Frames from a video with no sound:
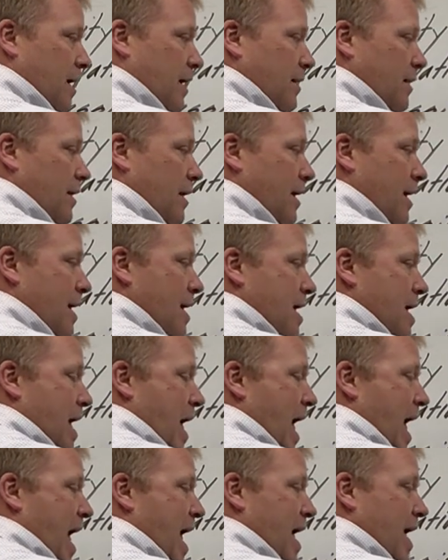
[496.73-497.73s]
on the
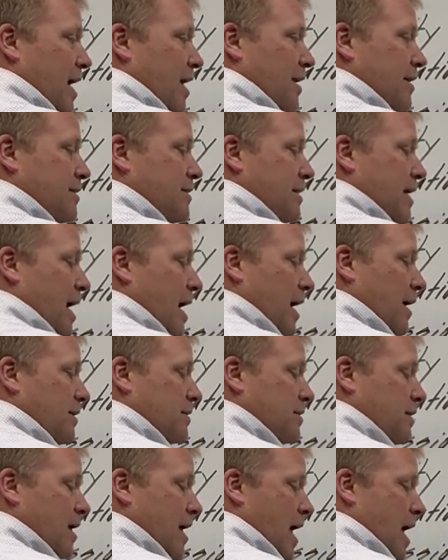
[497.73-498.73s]
a and
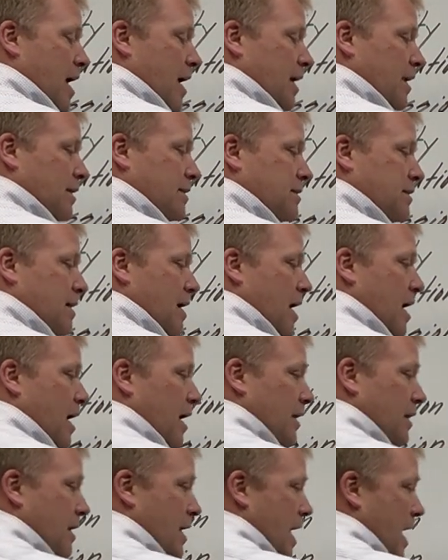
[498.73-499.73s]
estás, the a and está,
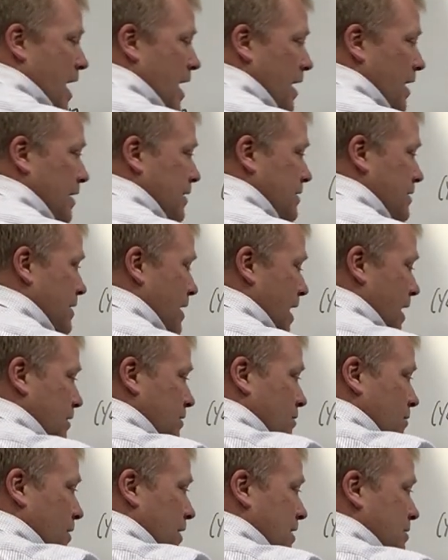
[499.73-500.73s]
and the a and están.
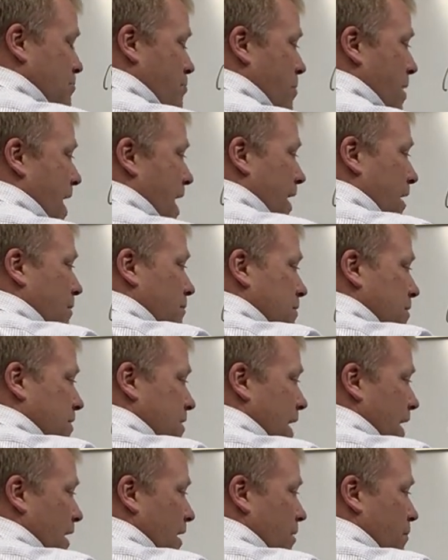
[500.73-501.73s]
So these bottom,
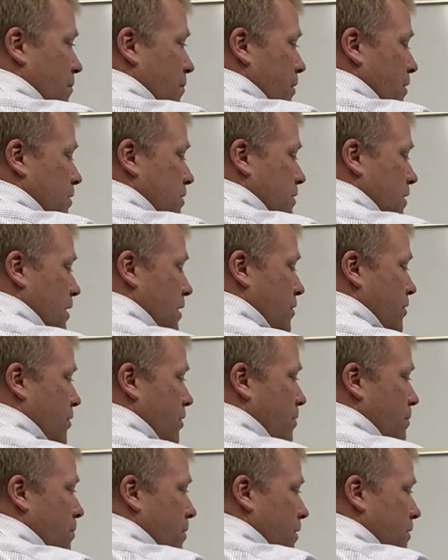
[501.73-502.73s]
second person and
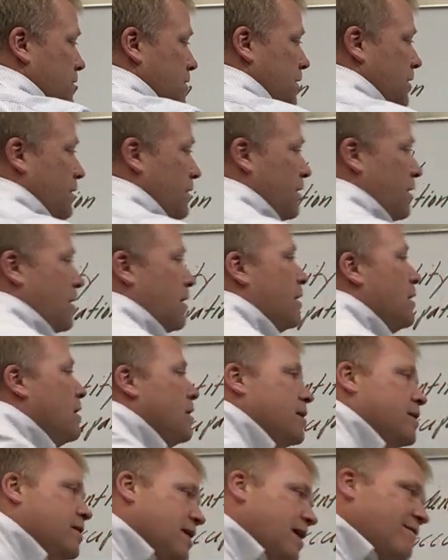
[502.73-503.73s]
third person,
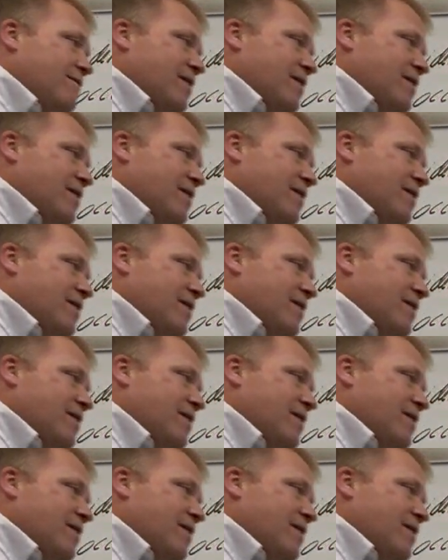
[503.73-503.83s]
they have